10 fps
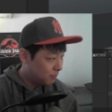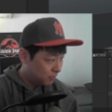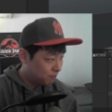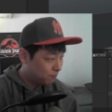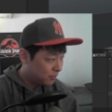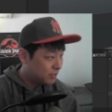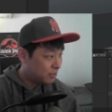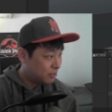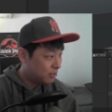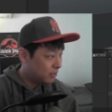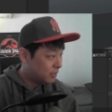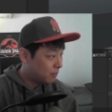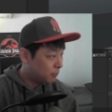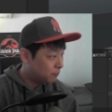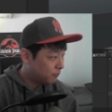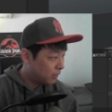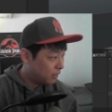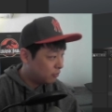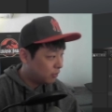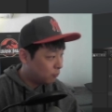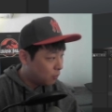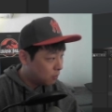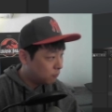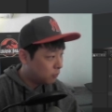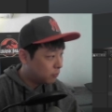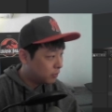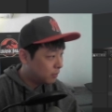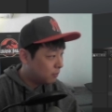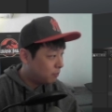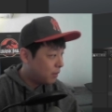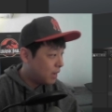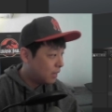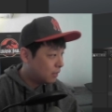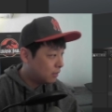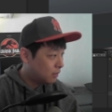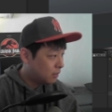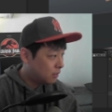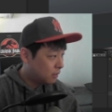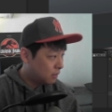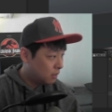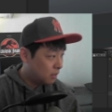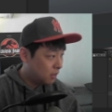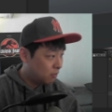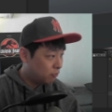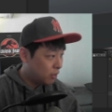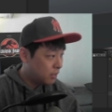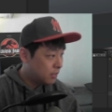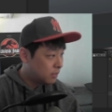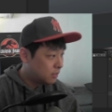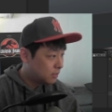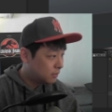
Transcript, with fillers: but this is just an example. And you can walk forward, back, uh, run,